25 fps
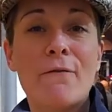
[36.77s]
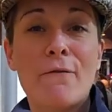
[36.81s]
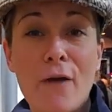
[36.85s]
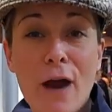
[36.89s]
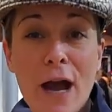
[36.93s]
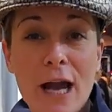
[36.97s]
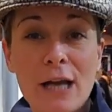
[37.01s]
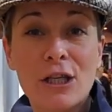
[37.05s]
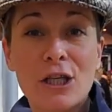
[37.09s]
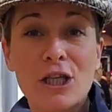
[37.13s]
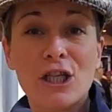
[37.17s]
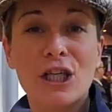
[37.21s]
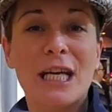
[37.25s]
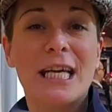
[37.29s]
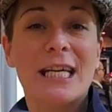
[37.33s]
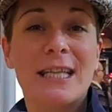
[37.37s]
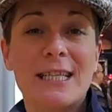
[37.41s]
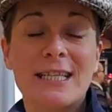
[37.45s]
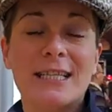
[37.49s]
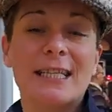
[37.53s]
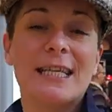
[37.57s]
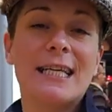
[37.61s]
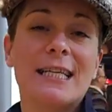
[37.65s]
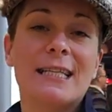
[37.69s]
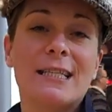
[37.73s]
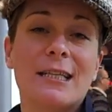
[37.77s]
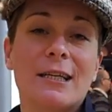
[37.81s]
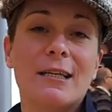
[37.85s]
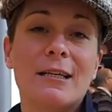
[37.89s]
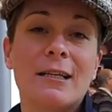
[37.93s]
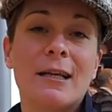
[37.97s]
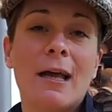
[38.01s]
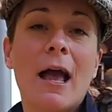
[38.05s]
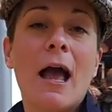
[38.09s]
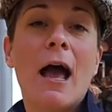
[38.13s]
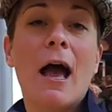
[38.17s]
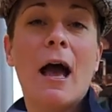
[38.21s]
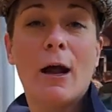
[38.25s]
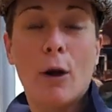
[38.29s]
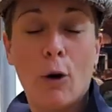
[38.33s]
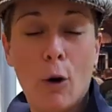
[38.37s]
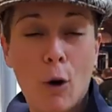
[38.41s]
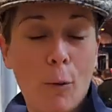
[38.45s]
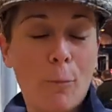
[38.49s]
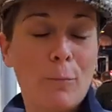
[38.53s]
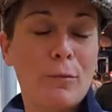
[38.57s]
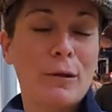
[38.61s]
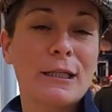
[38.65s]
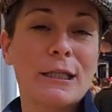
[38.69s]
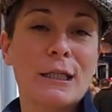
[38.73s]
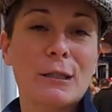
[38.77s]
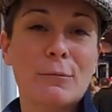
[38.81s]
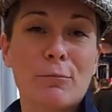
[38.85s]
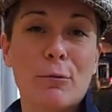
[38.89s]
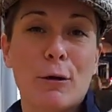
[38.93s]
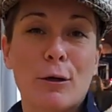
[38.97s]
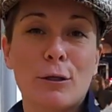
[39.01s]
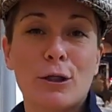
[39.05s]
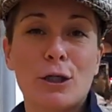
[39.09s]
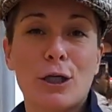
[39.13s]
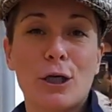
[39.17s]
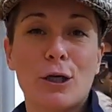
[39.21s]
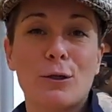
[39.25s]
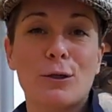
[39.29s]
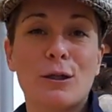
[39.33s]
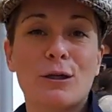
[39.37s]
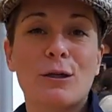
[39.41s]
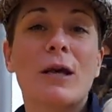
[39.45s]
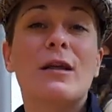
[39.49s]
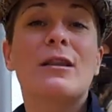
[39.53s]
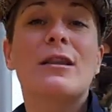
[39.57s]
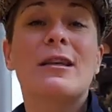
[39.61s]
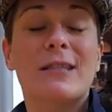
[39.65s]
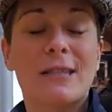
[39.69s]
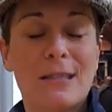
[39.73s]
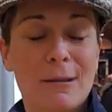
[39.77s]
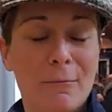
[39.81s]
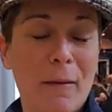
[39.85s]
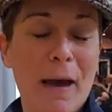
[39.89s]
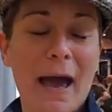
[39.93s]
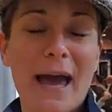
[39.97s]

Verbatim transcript: fresh, in season, and all British produce. It's the